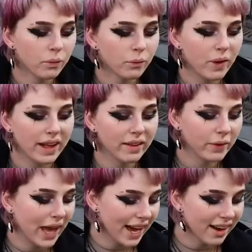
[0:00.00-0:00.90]
Well,
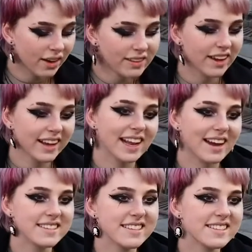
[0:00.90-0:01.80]
we had online
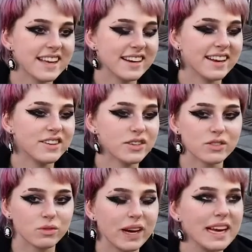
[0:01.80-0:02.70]
classes and it
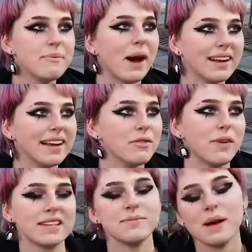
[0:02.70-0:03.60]
just really badly
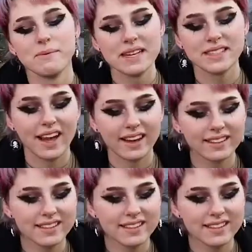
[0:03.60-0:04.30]
affected my mental health.